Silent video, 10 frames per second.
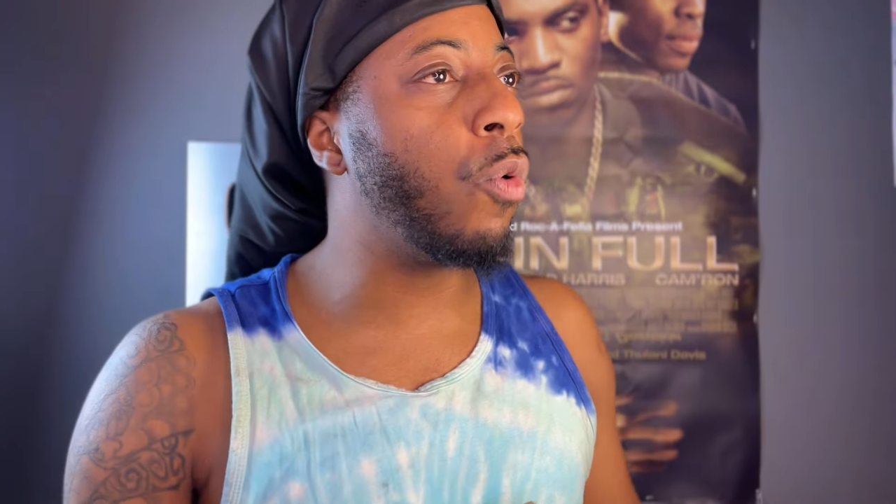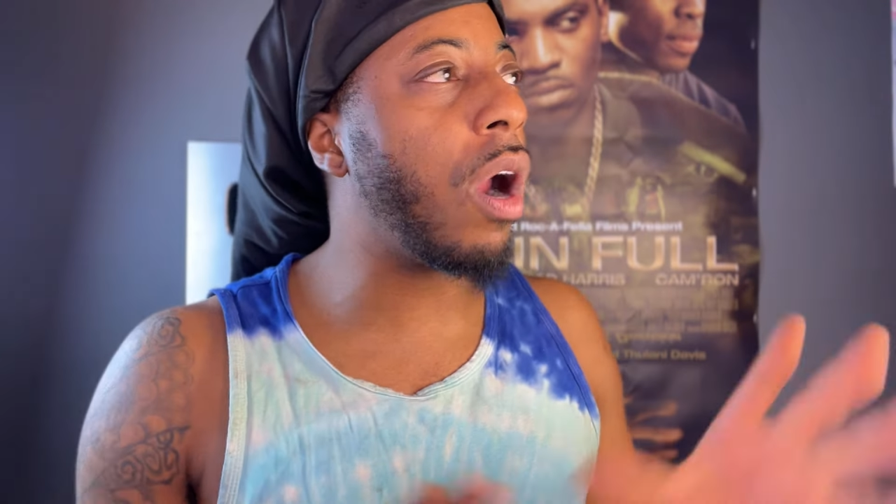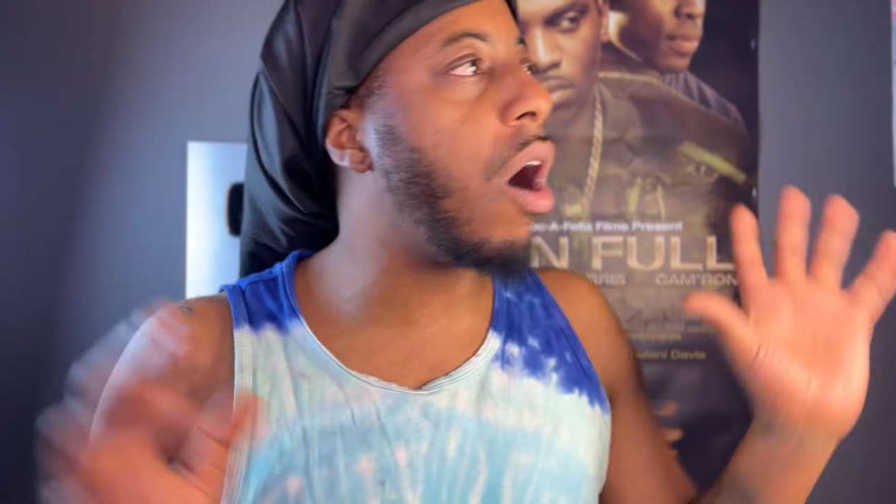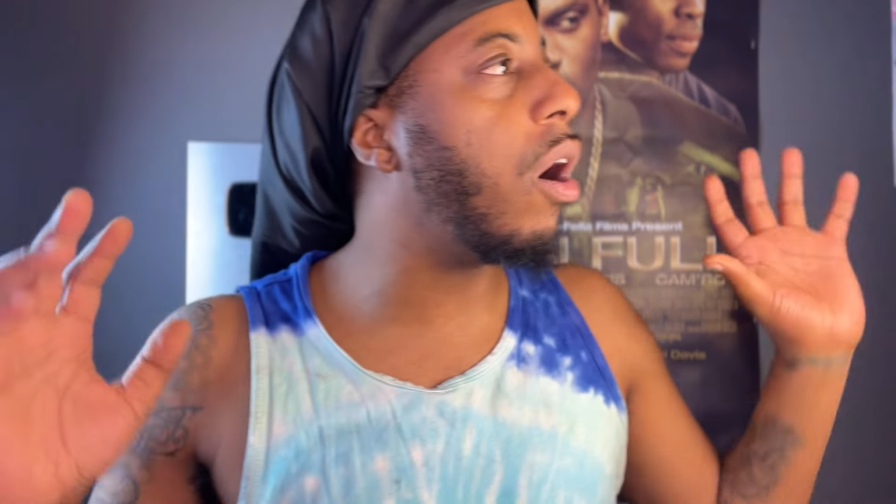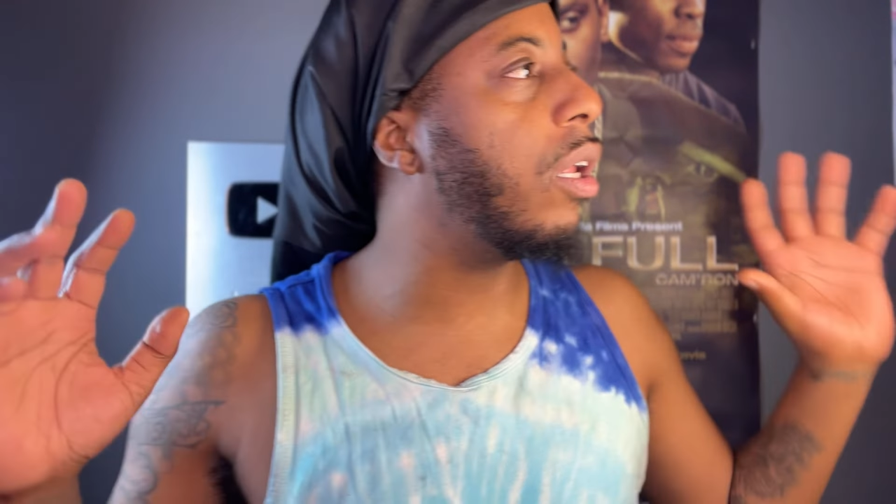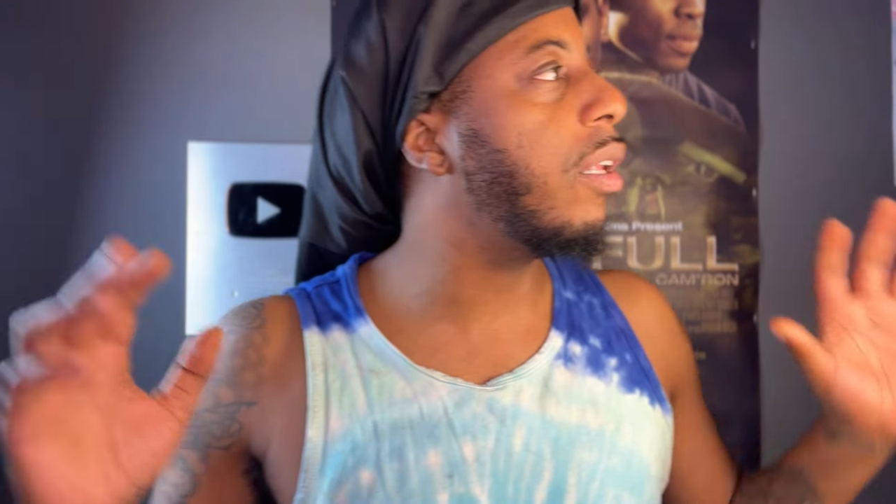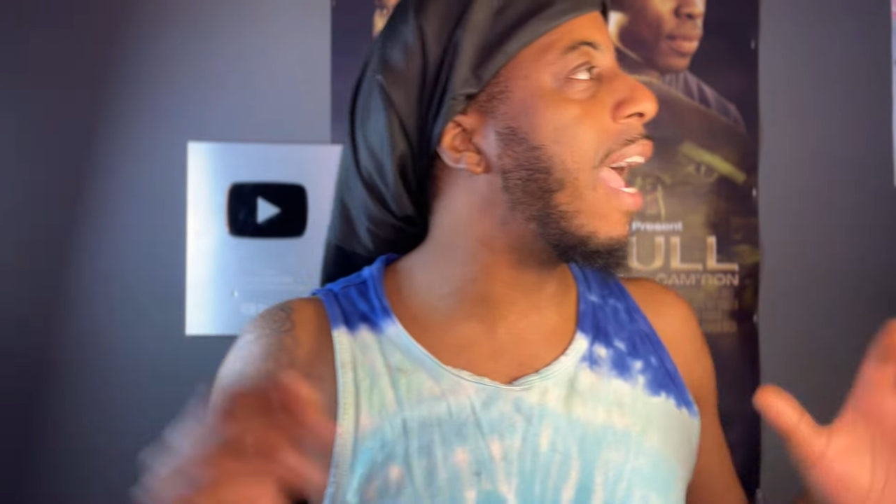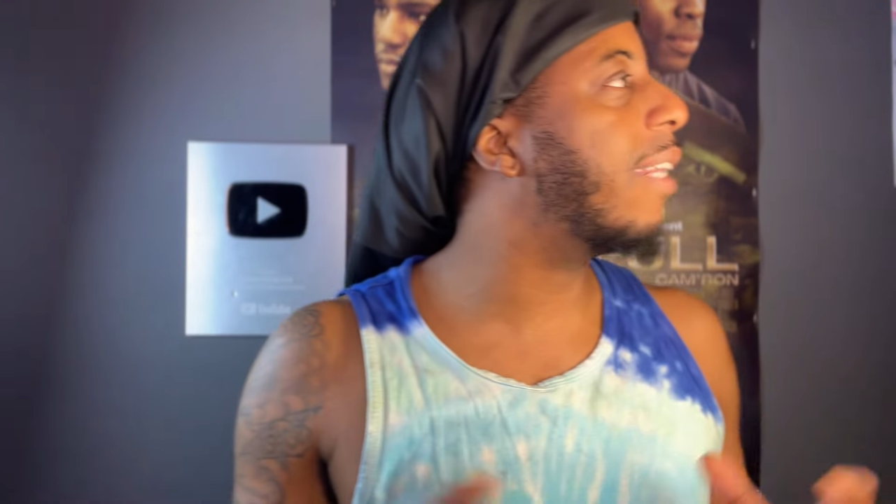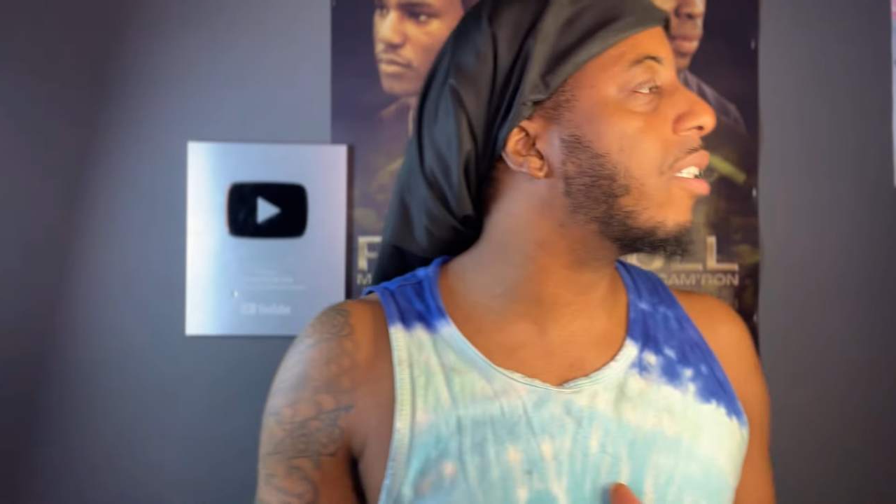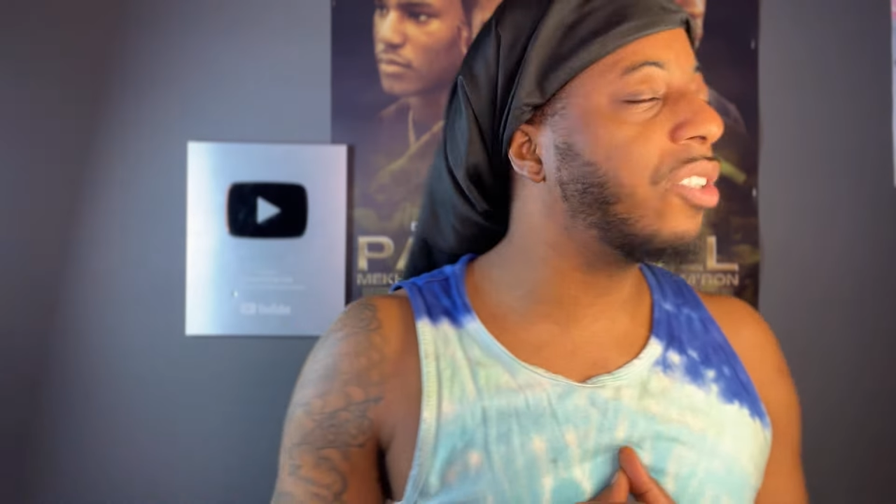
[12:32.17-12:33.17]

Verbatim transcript: We're all at the